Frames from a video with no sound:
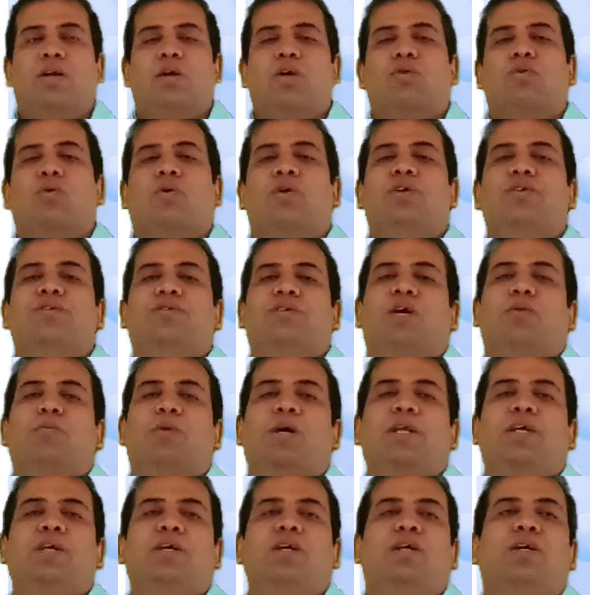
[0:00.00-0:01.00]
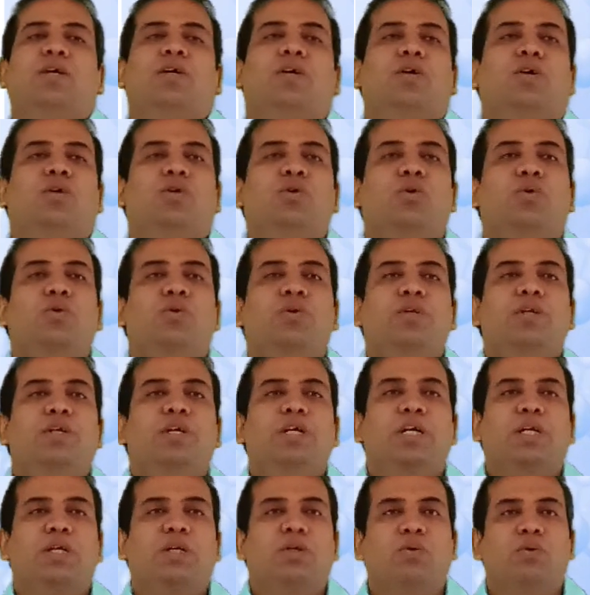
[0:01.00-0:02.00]
So in summary, you
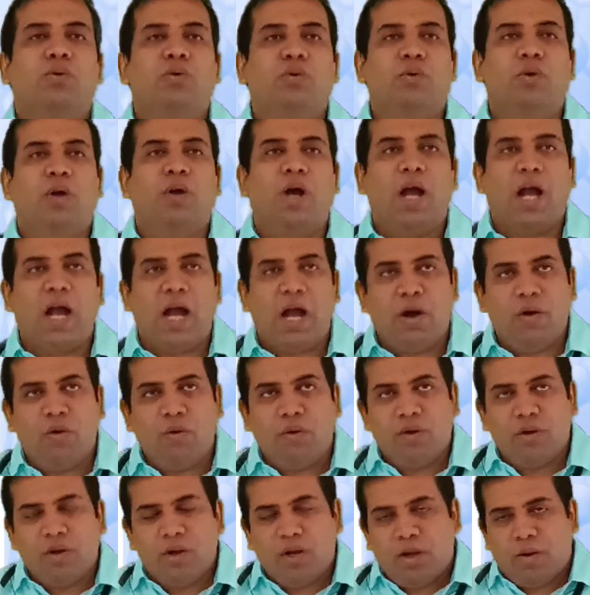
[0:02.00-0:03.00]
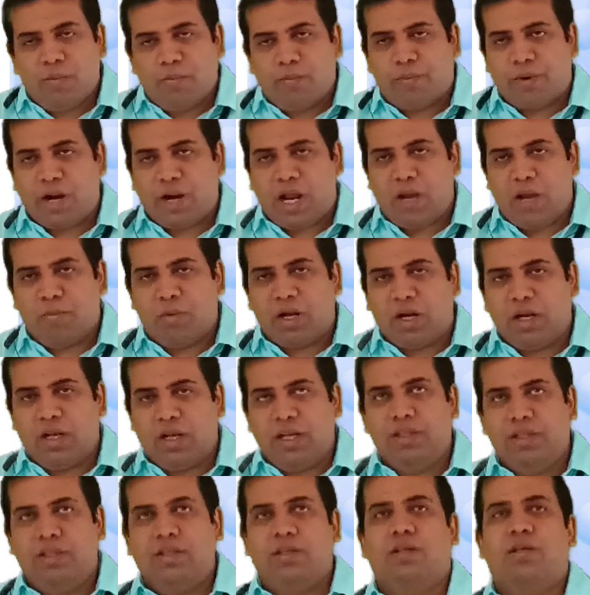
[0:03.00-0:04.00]
need to have primer
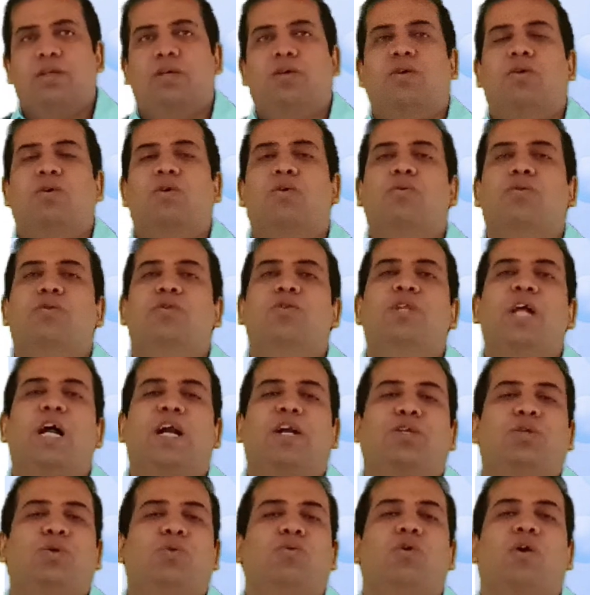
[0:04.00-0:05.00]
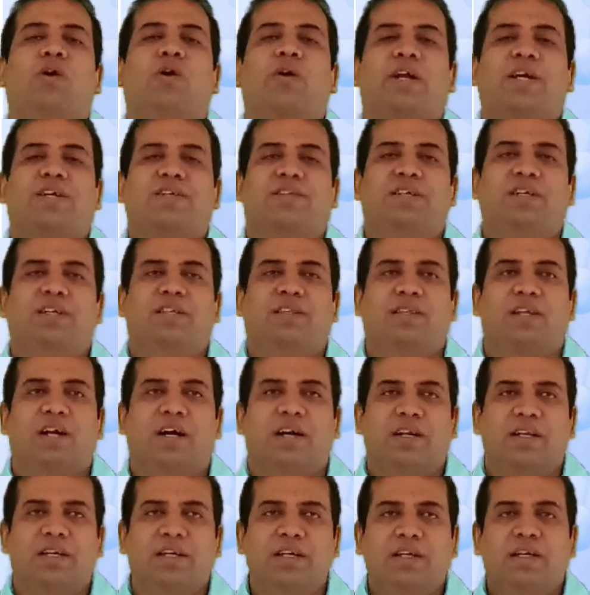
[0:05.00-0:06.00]
length, so that should not exceed
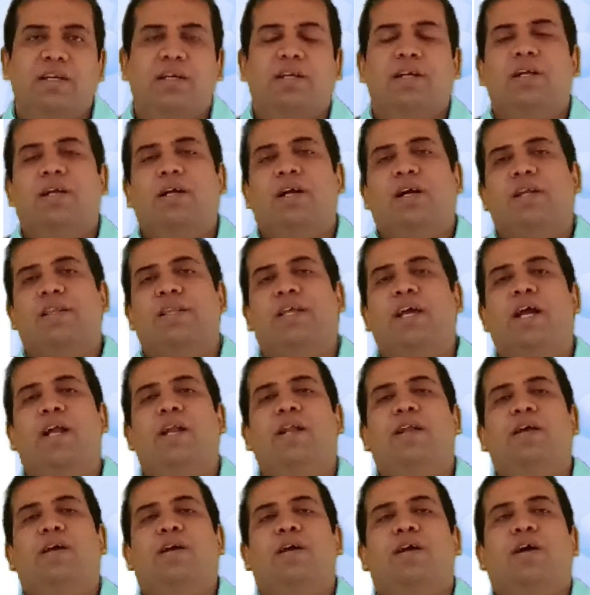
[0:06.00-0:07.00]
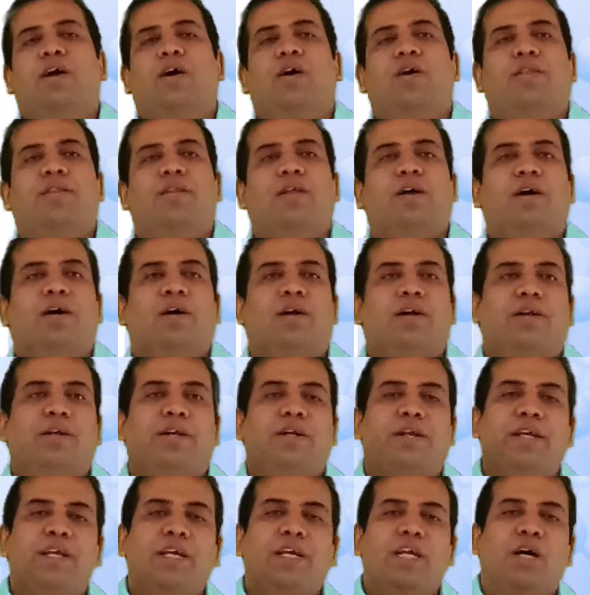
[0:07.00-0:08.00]
30. Then the
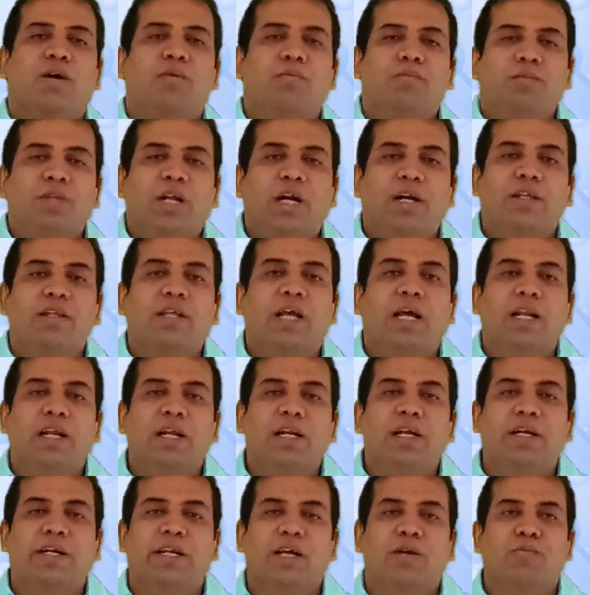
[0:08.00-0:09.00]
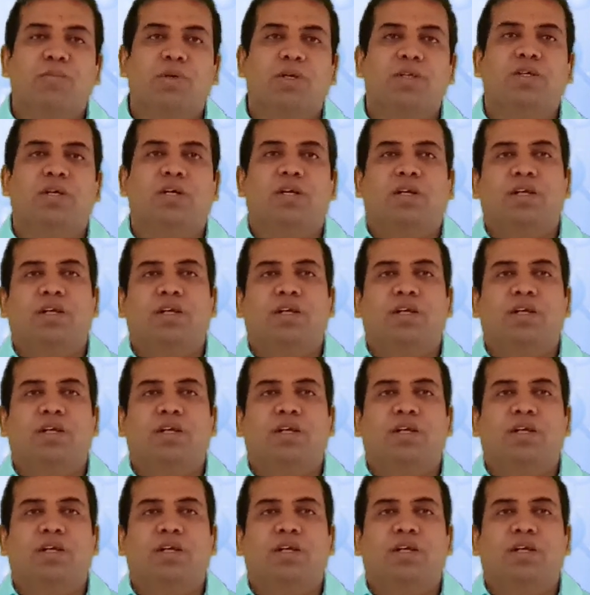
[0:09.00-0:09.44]
TM, that is annealing temperature,